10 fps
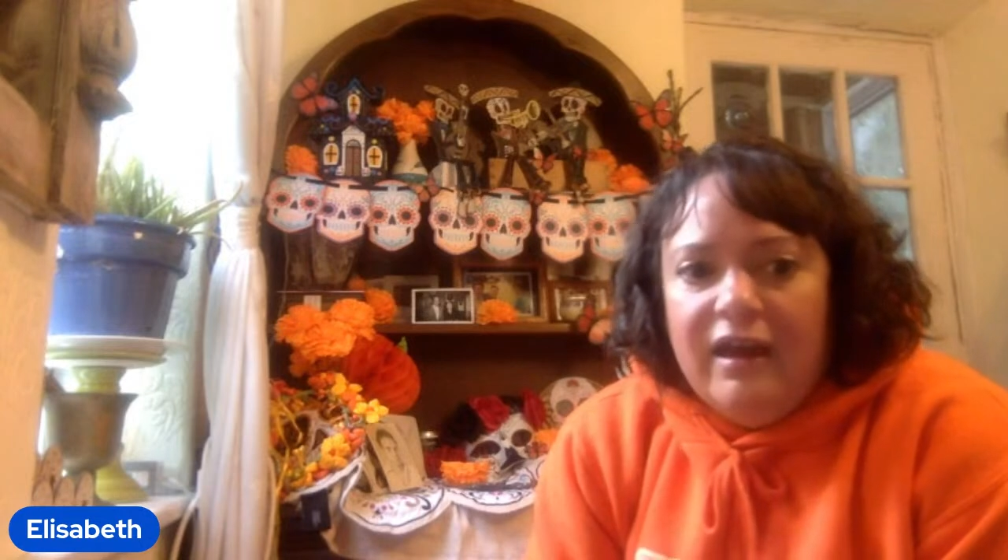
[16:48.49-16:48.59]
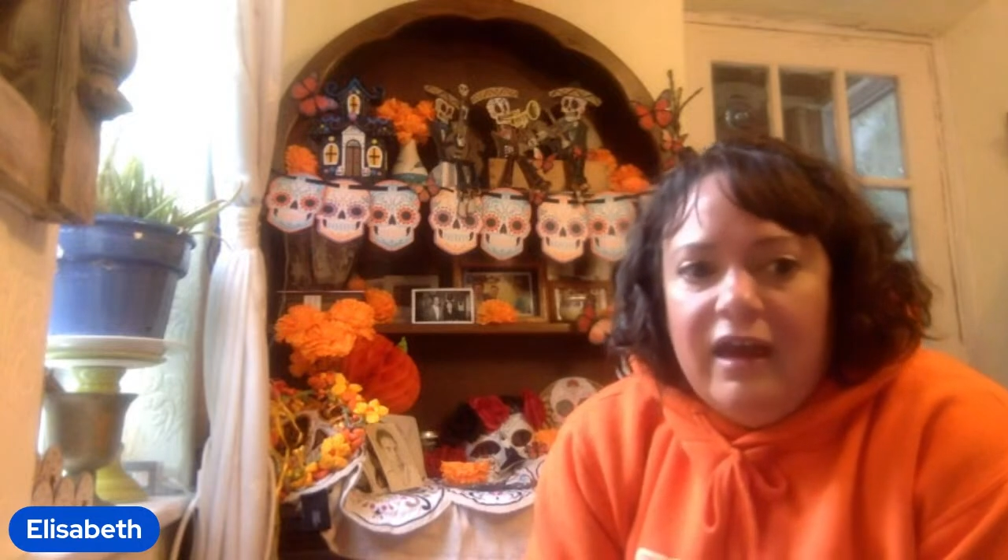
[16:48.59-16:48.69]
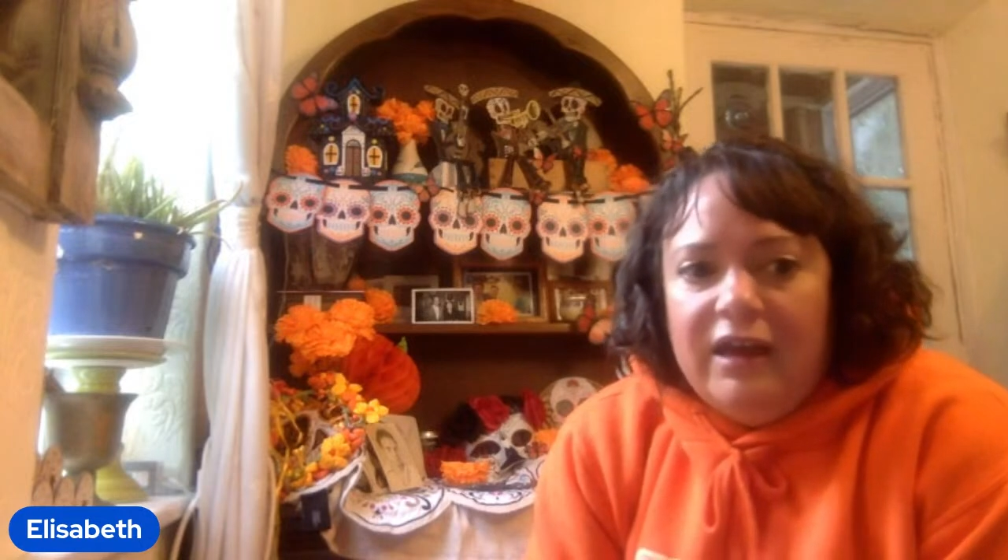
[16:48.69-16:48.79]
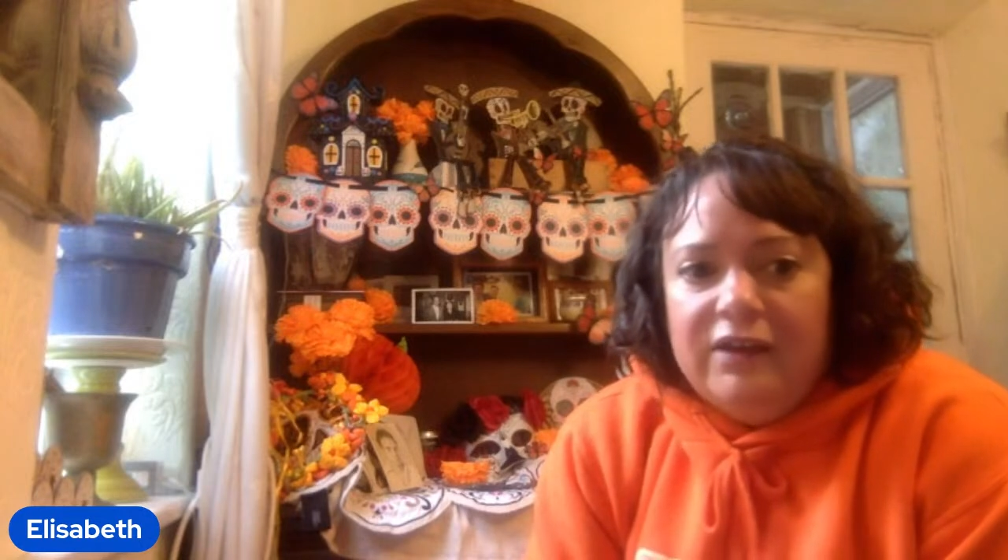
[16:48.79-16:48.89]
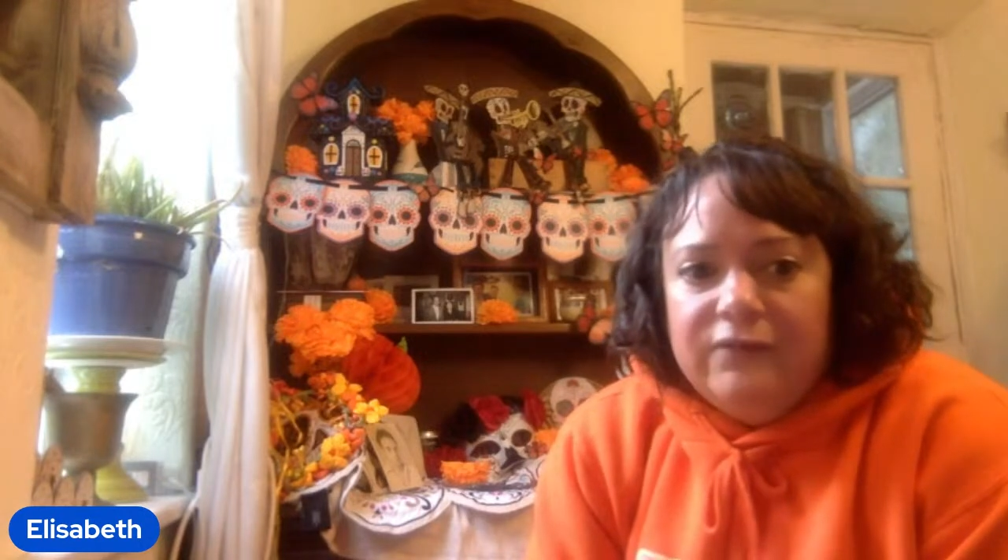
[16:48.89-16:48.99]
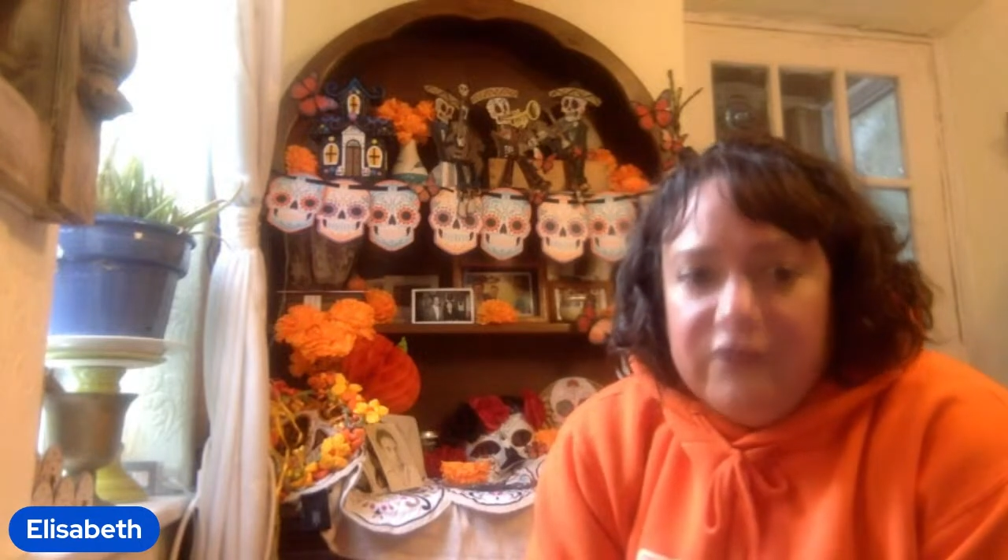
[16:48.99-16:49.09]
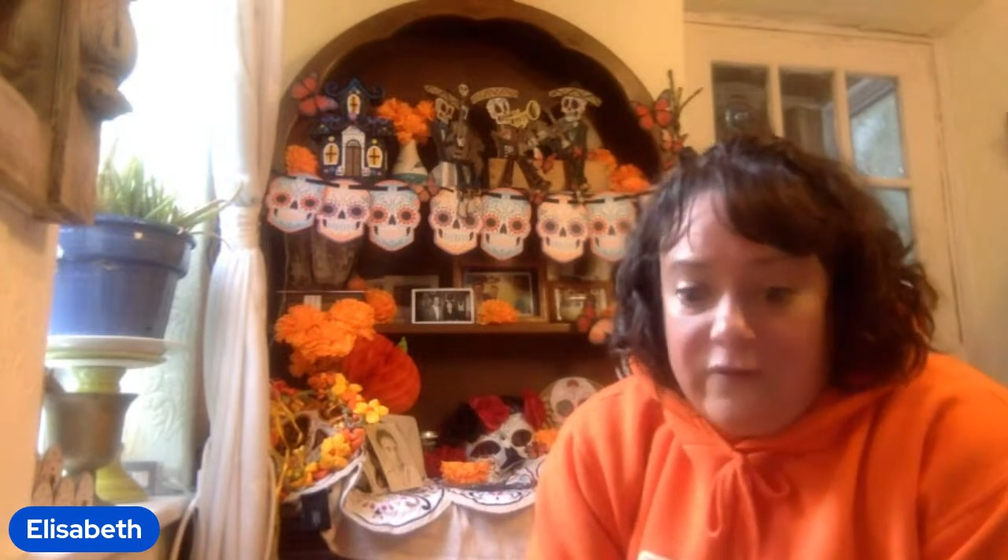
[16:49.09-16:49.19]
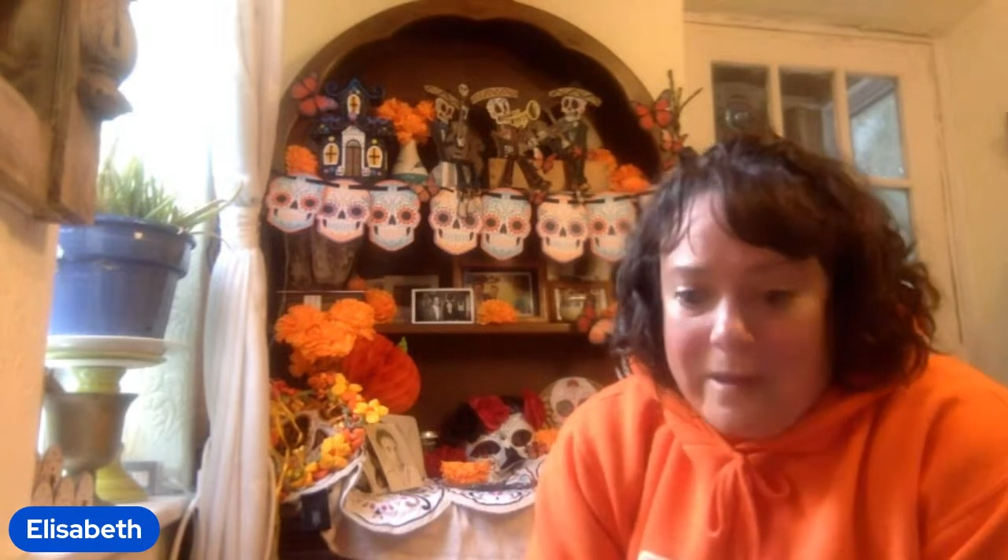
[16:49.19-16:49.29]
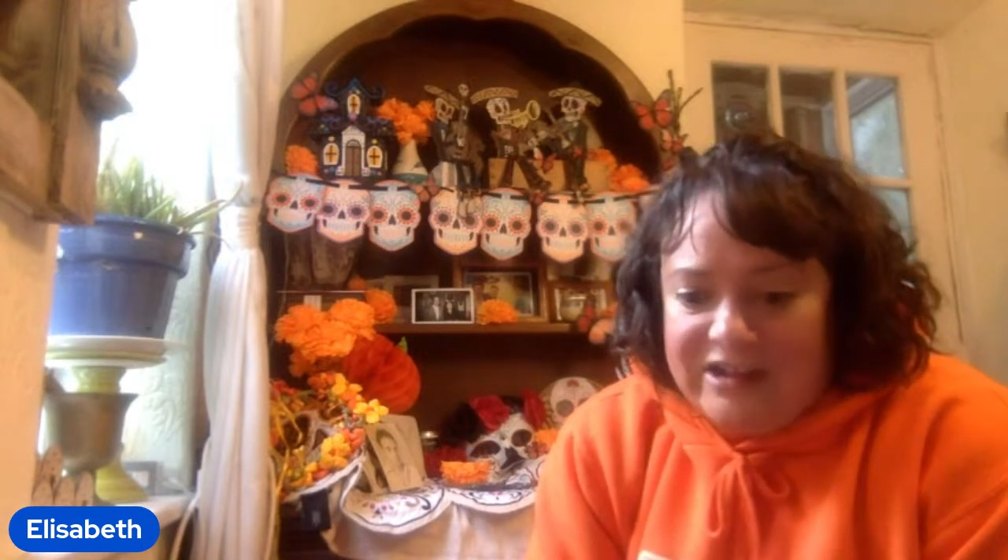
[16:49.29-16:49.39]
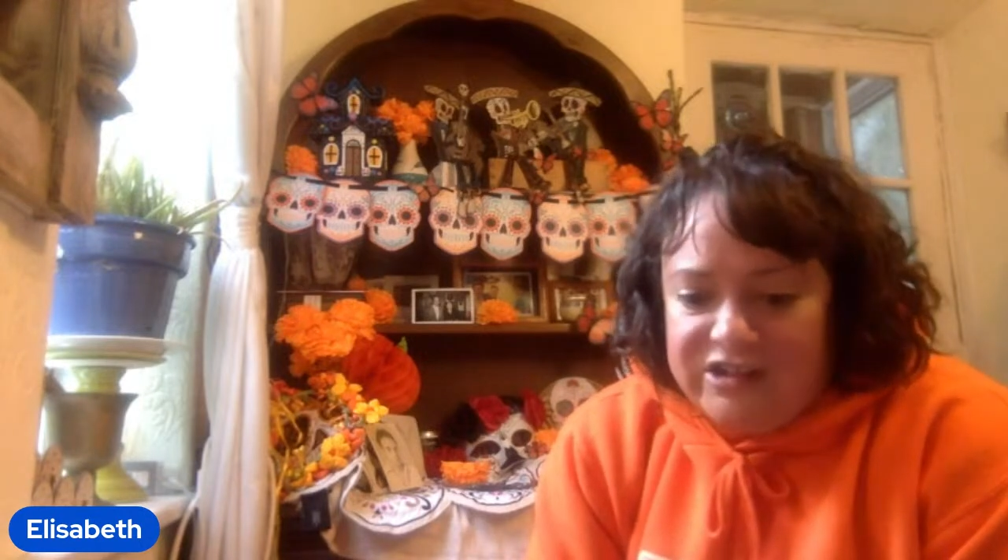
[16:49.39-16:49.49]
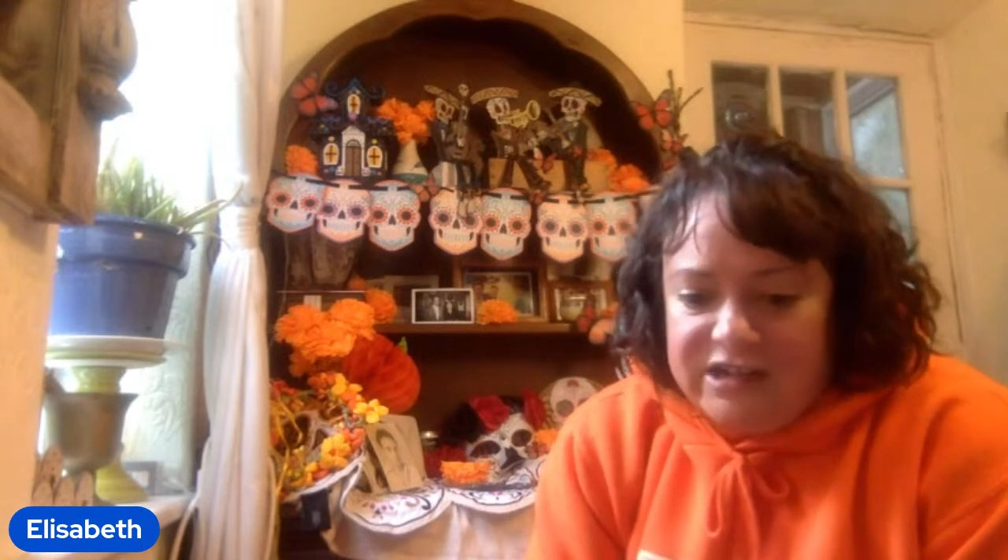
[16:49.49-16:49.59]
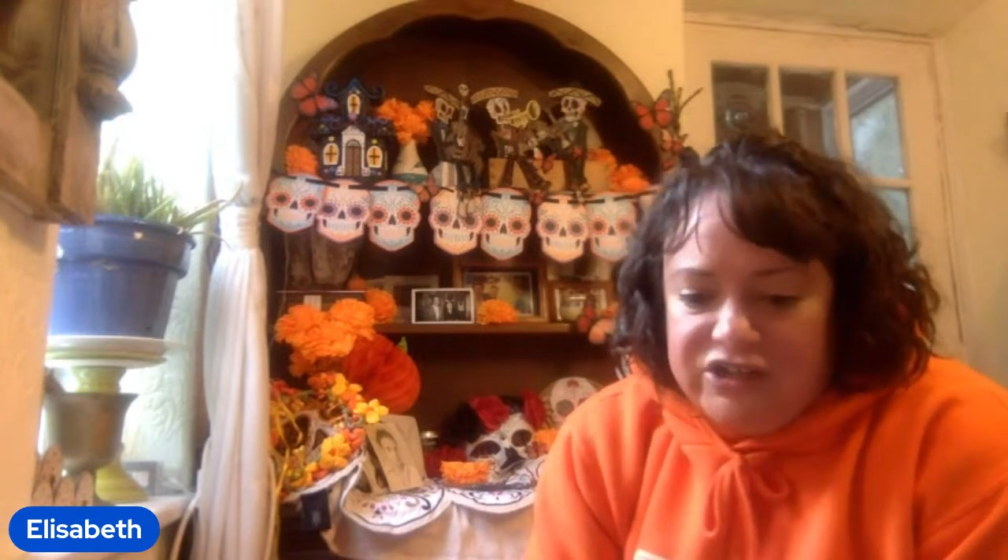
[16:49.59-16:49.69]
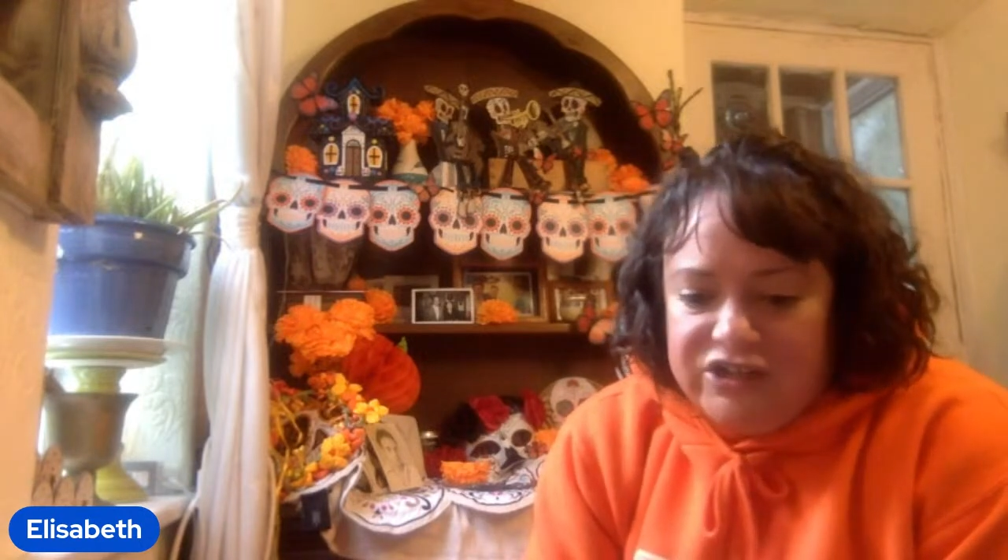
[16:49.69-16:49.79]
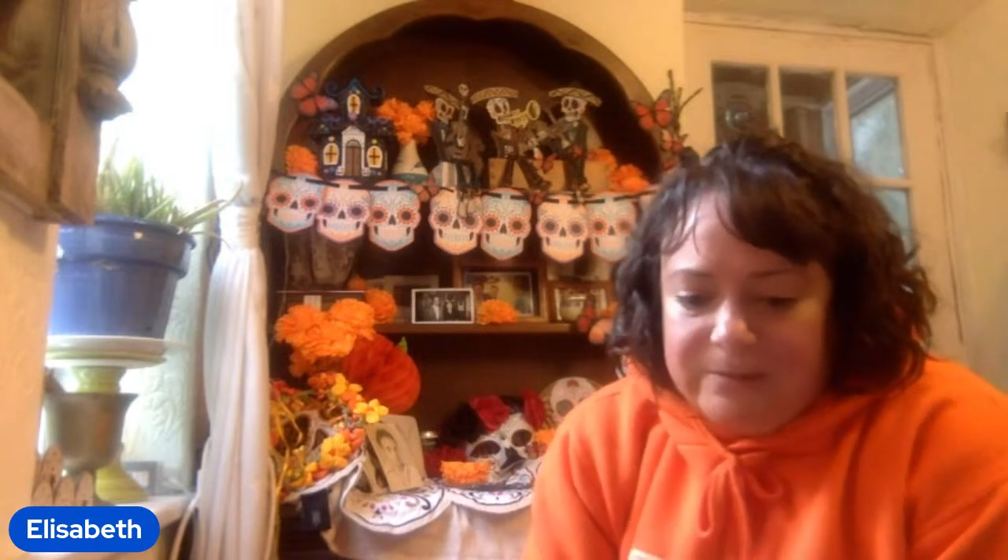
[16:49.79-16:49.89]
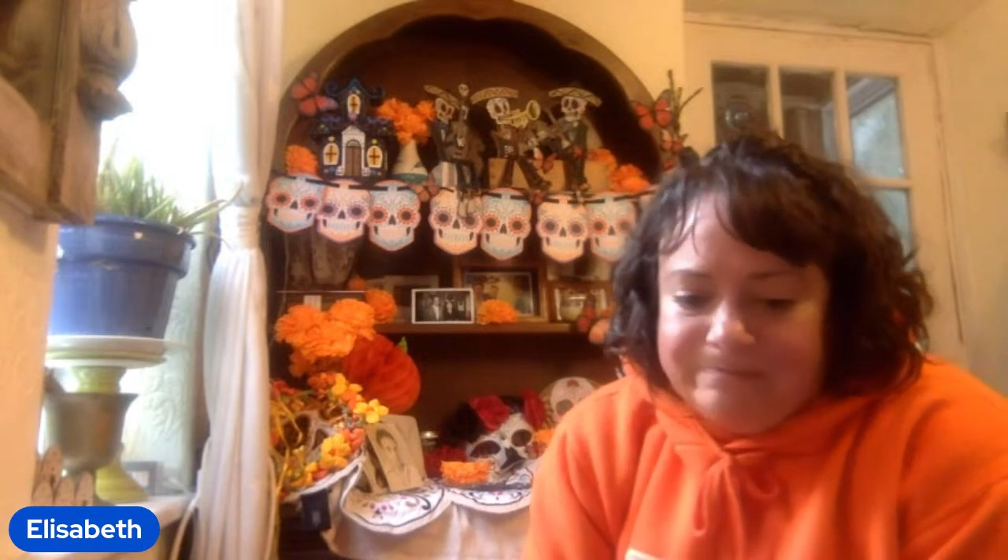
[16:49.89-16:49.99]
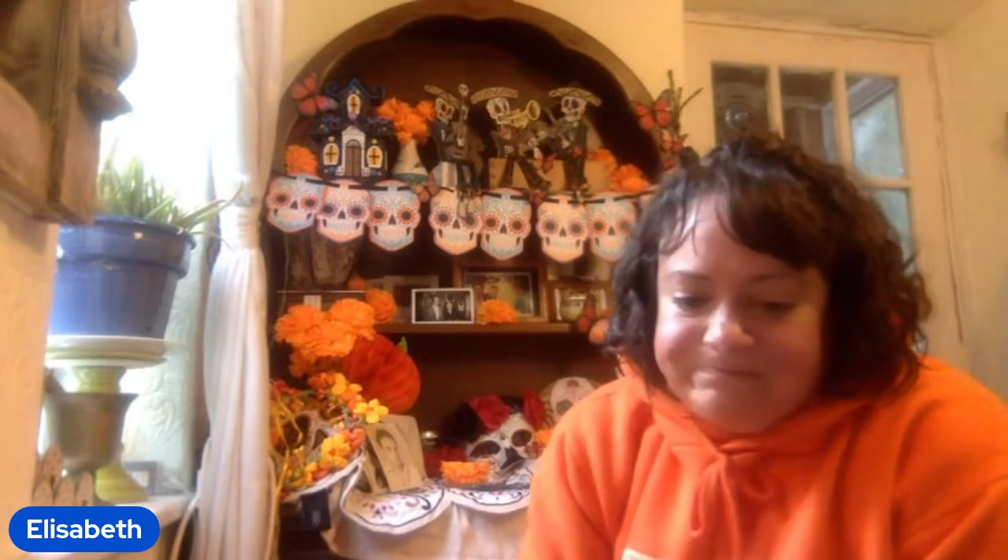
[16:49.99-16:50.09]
and full of imagination.